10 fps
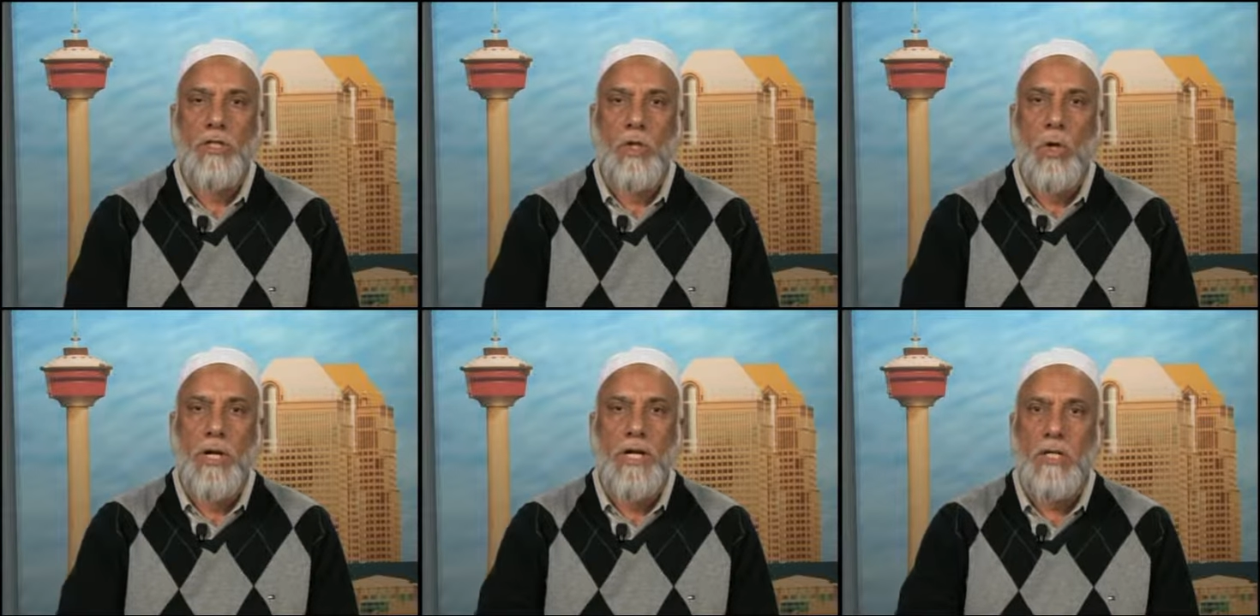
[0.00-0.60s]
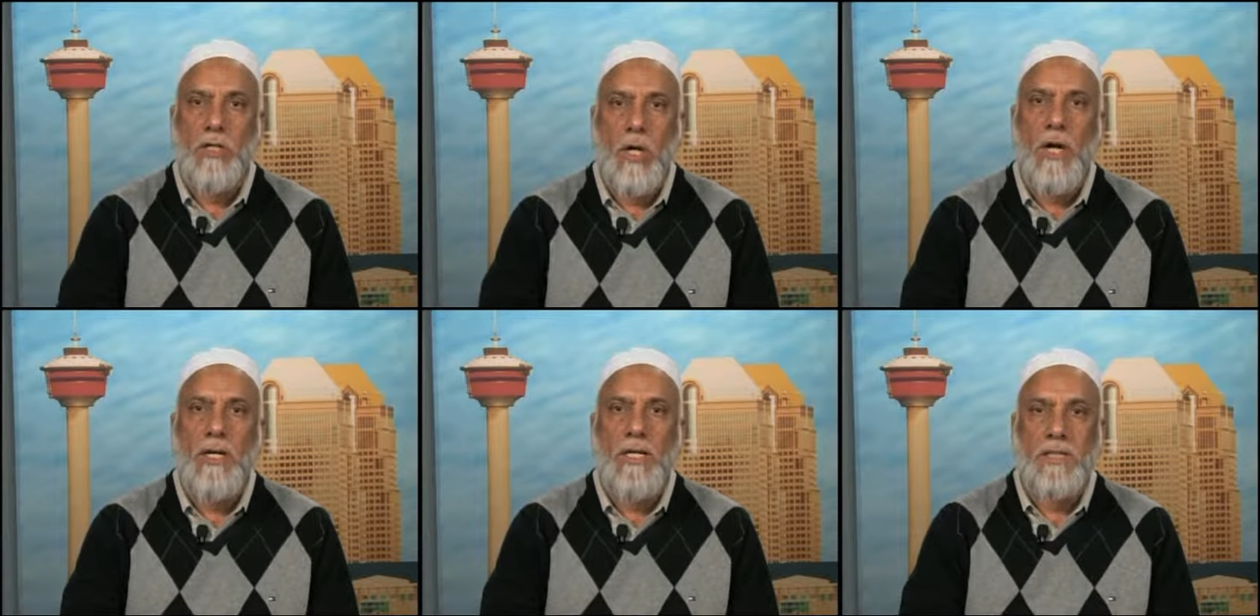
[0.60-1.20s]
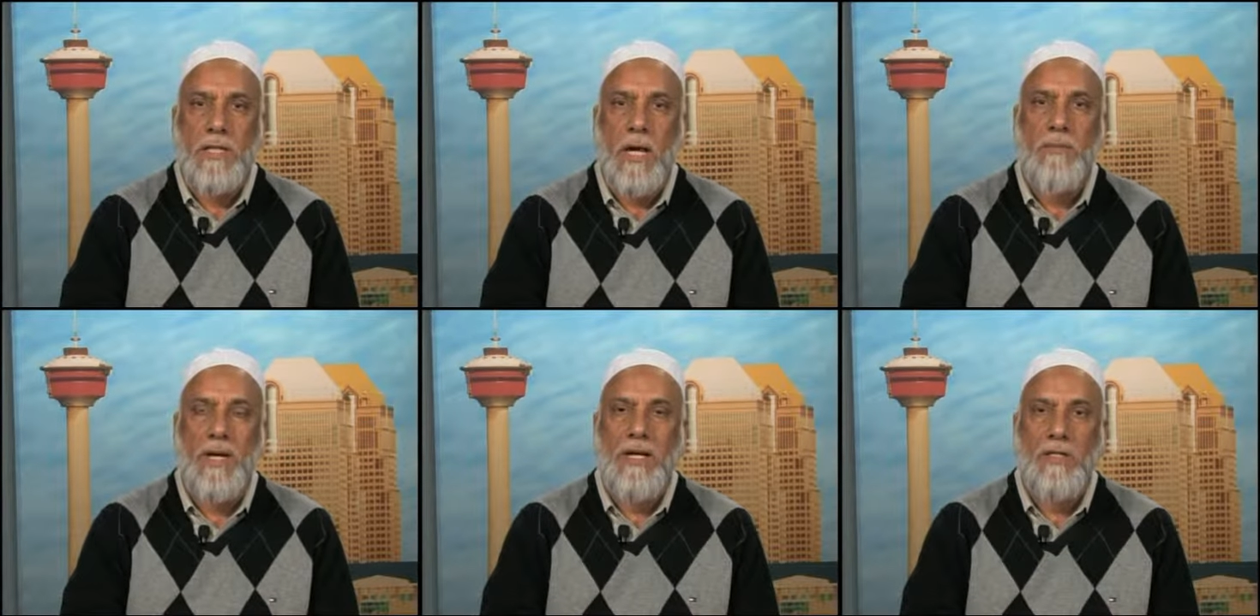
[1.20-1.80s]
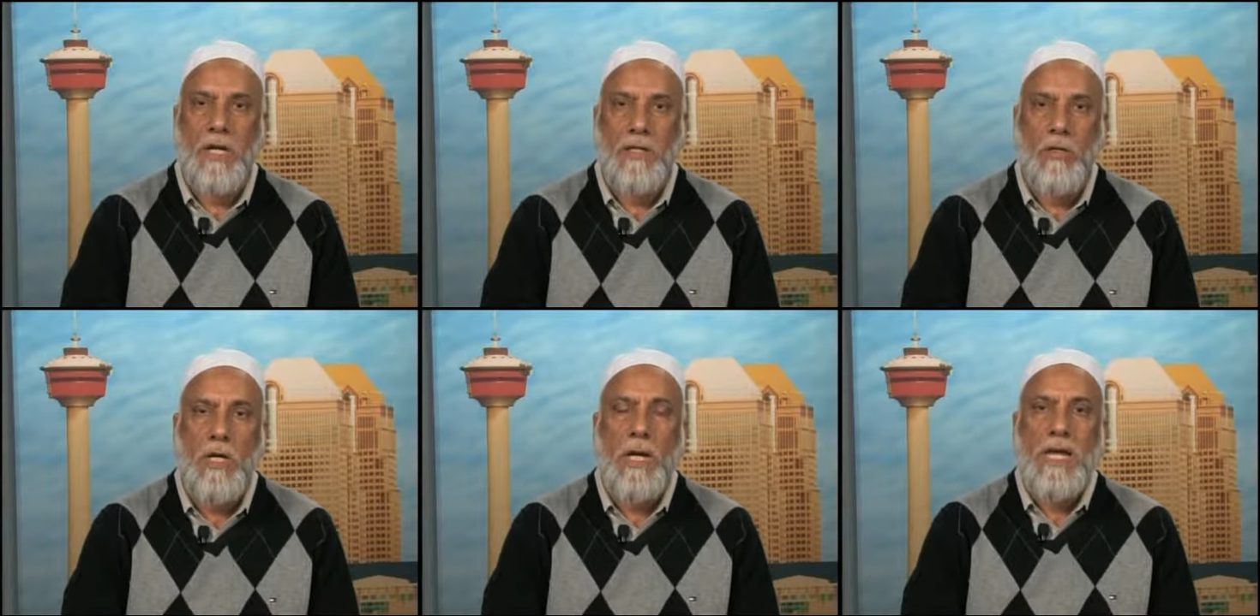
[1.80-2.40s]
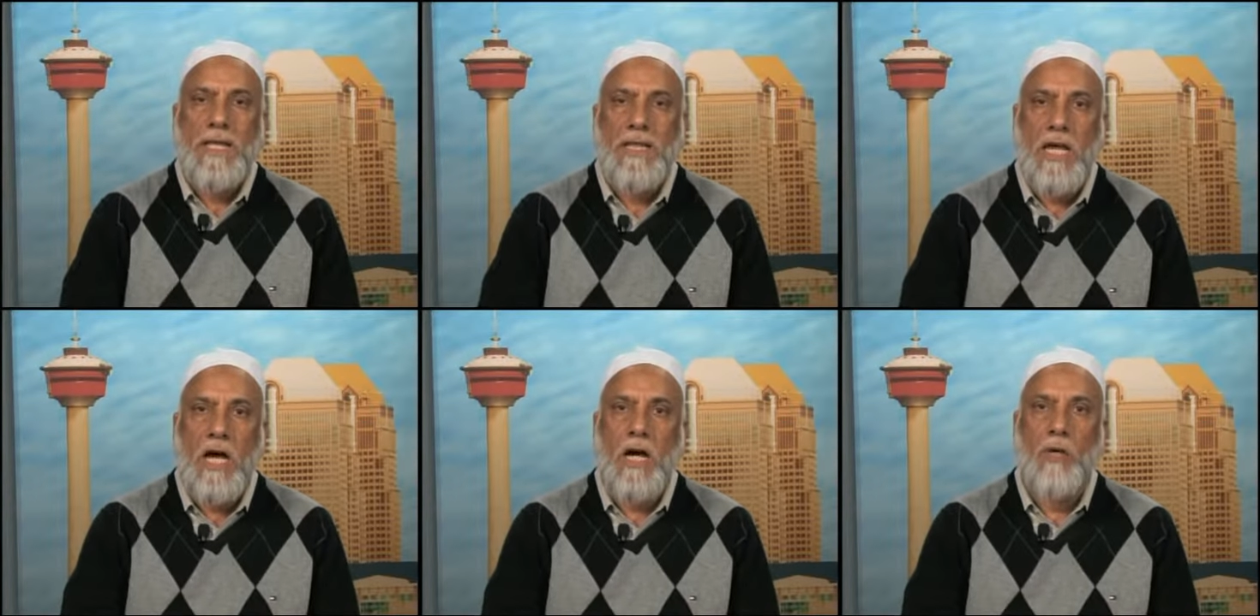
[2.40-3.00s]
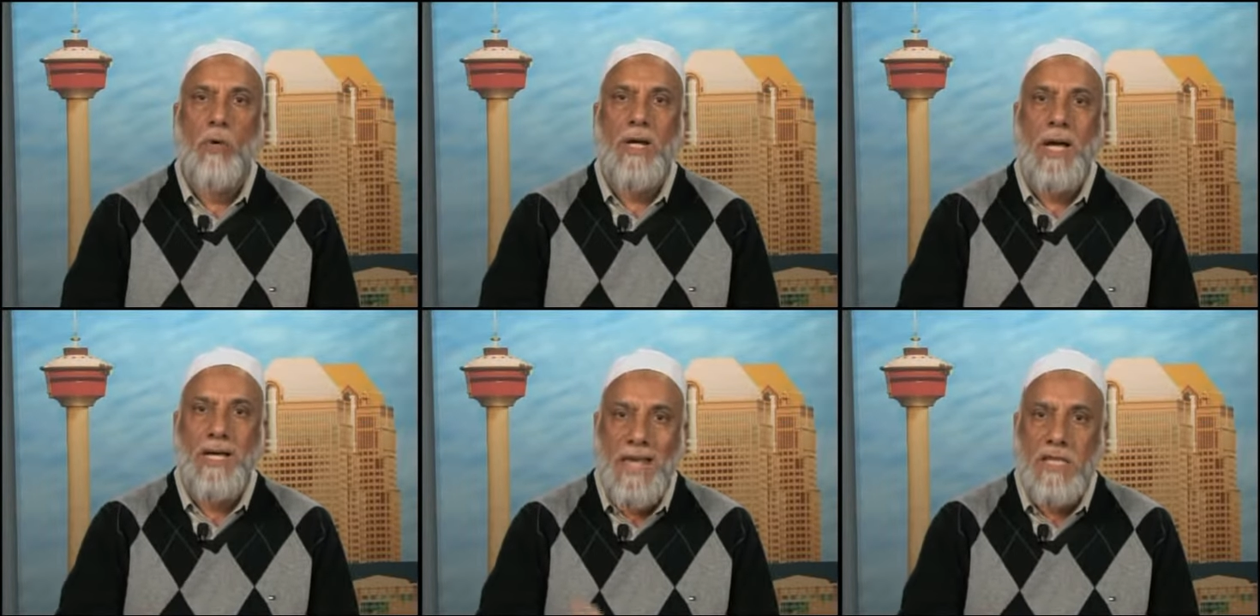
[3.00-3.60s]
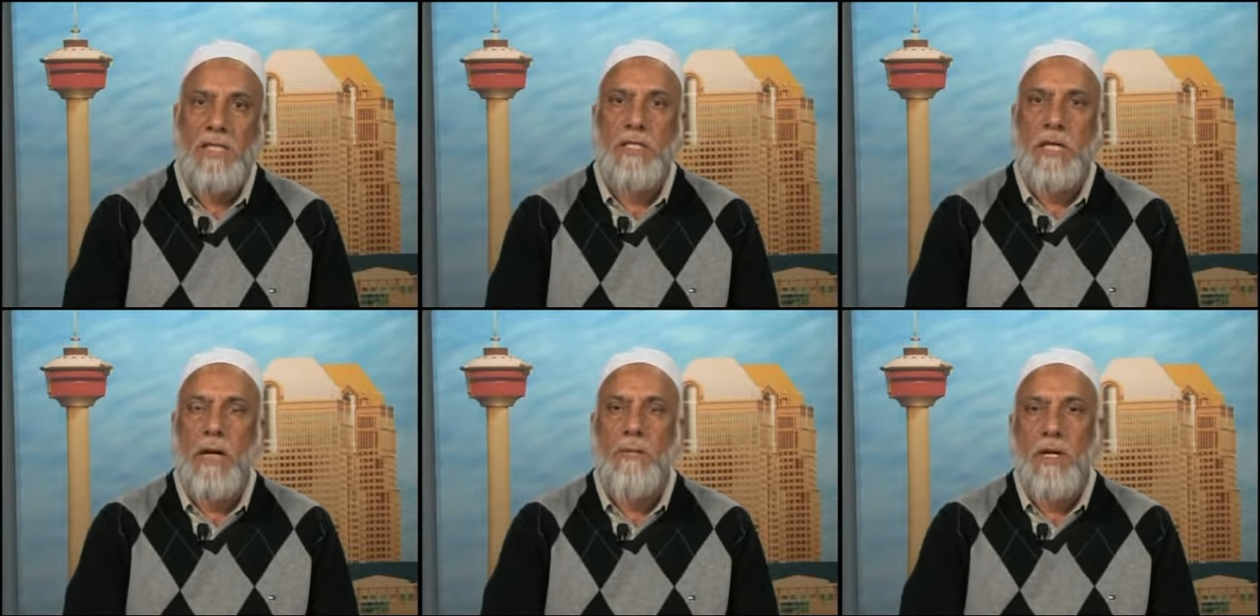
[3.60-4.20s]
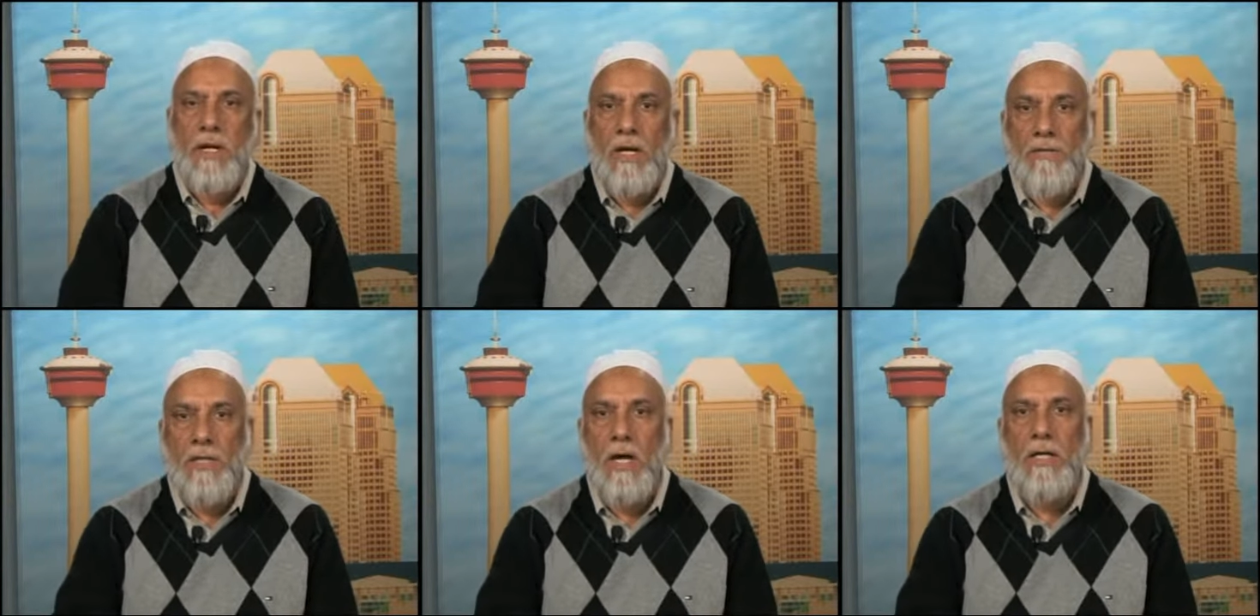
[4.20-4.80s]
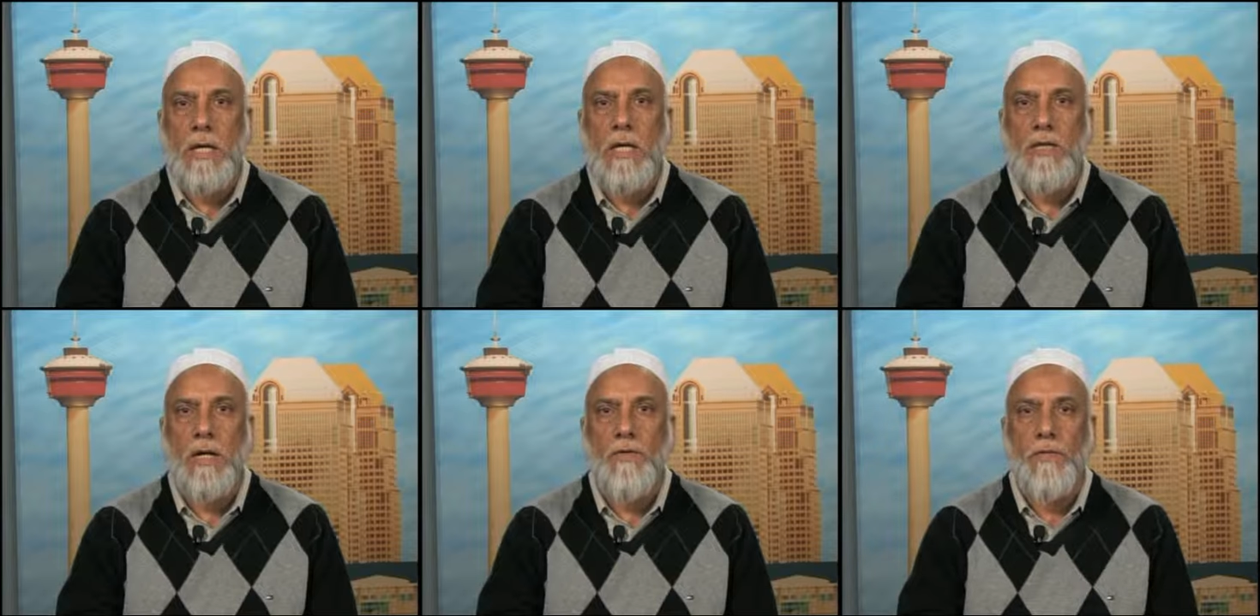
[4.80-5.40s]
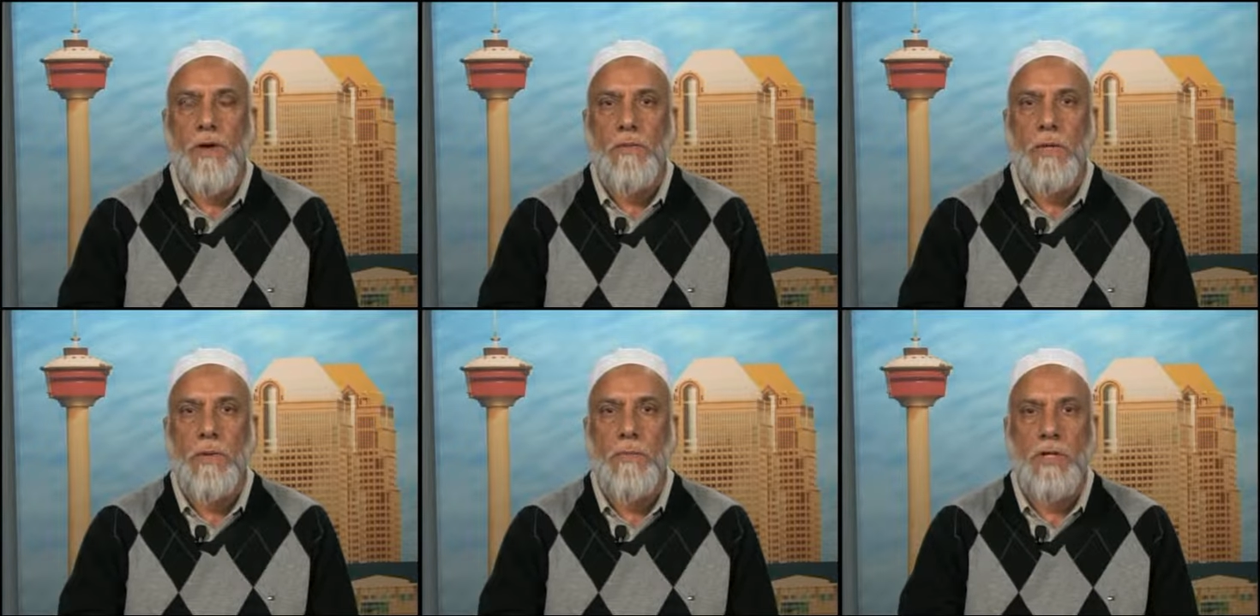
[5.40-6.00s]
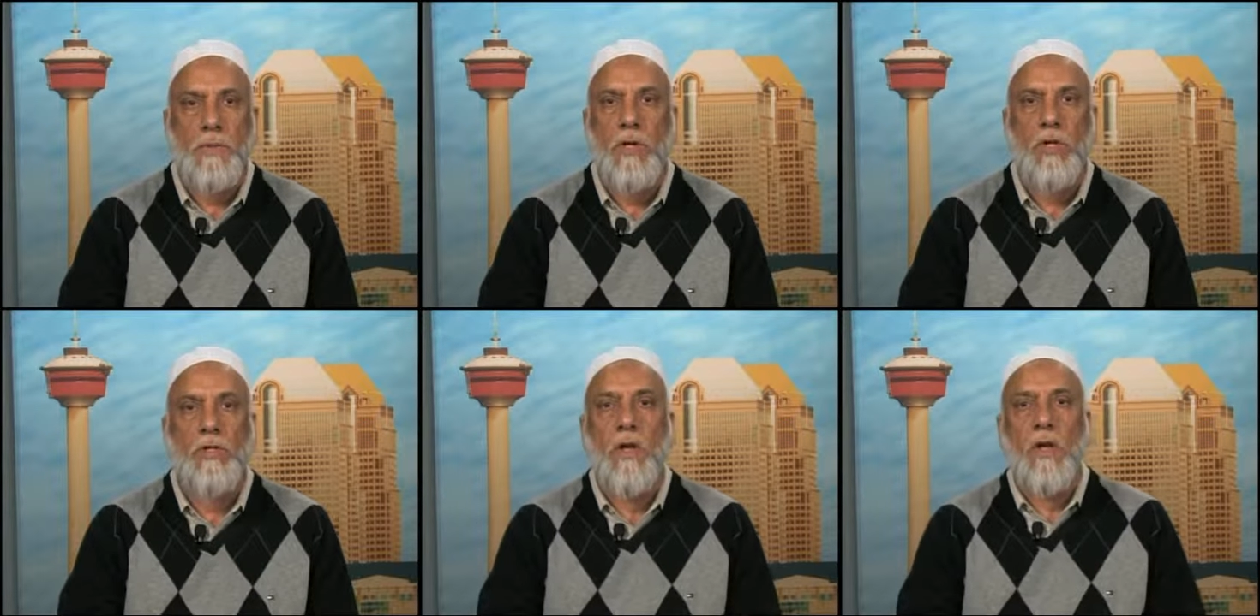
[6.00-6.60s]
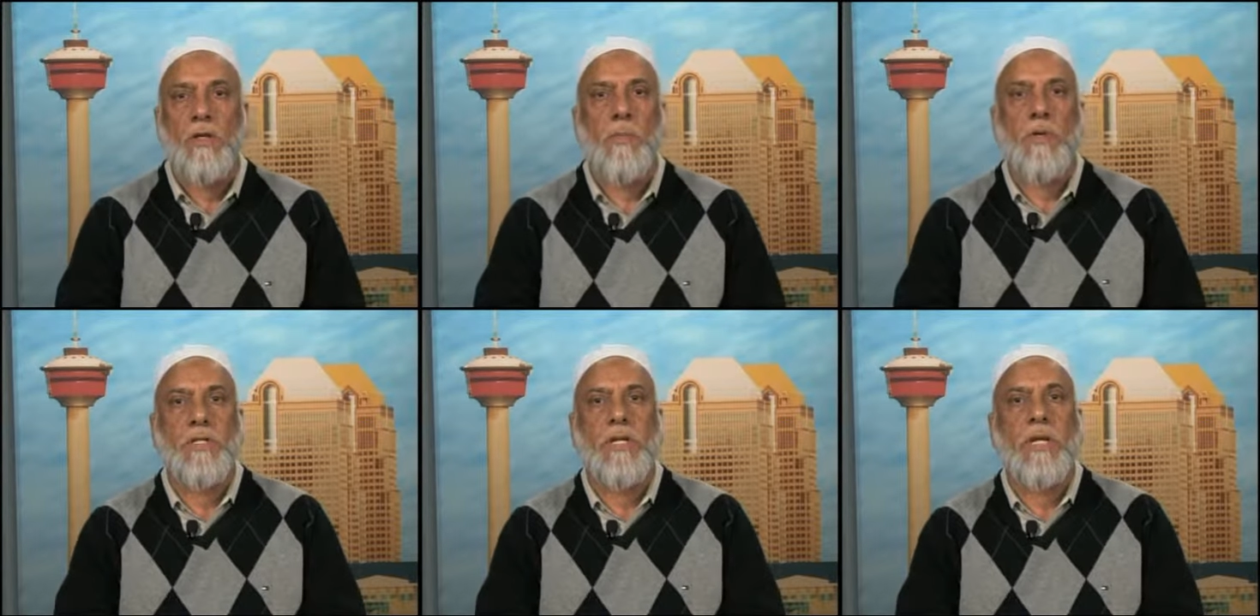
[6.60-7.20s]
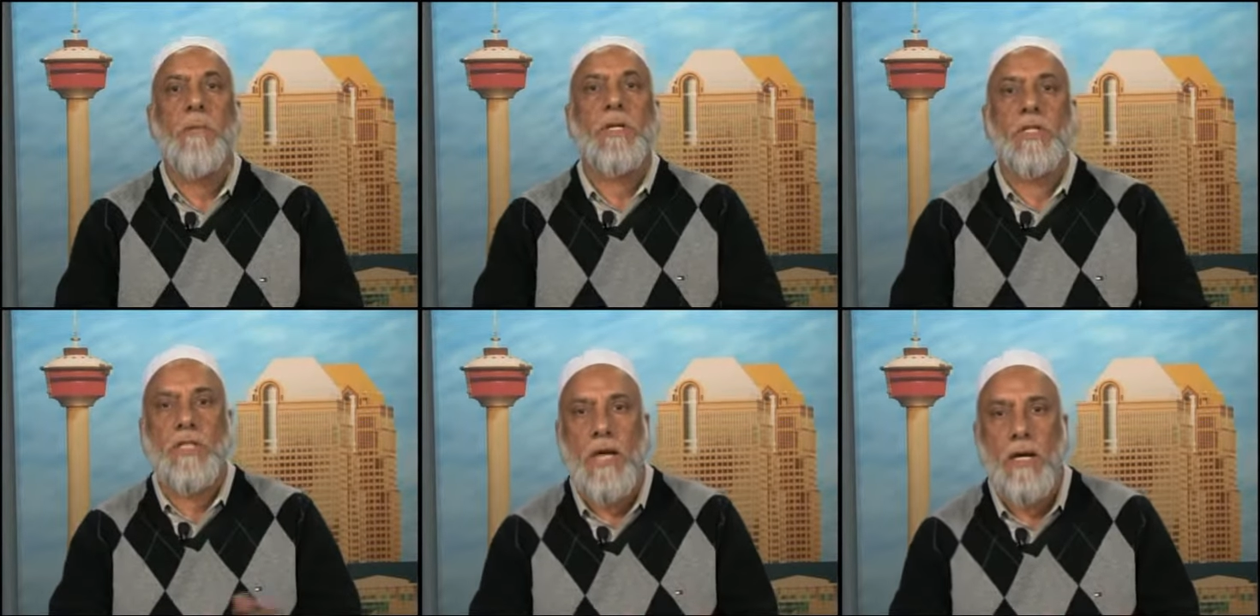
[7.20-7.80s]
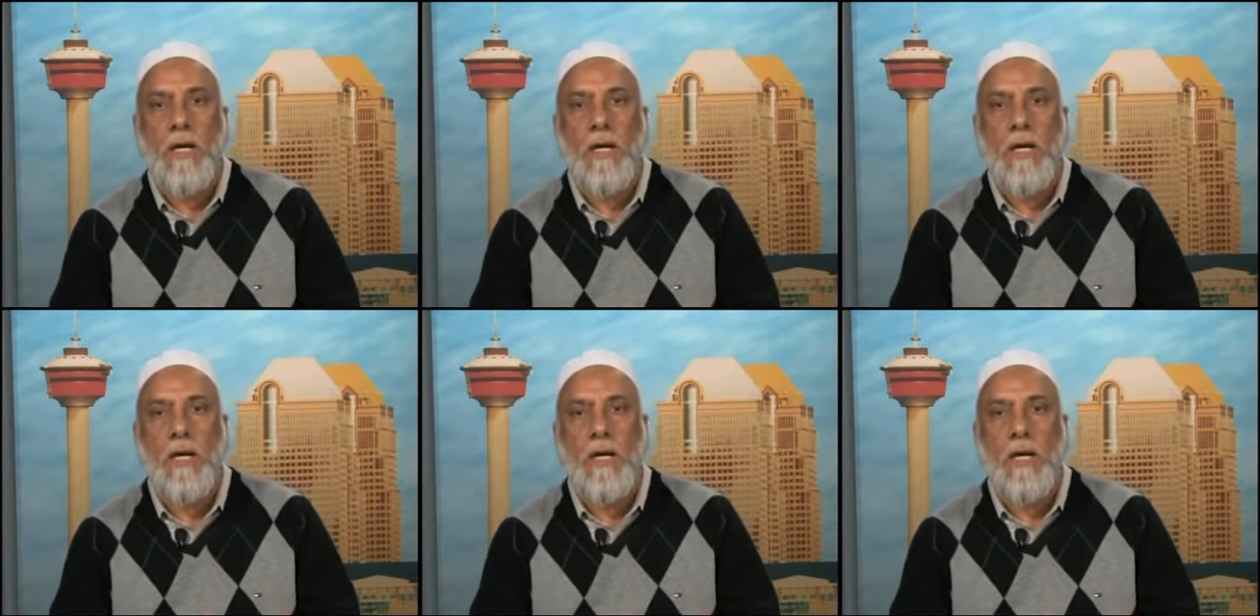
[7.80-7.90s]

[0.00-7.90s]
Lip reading: So it is not Islam. Actually, they are doing against Islam if they are killing their family members because the person commits sin.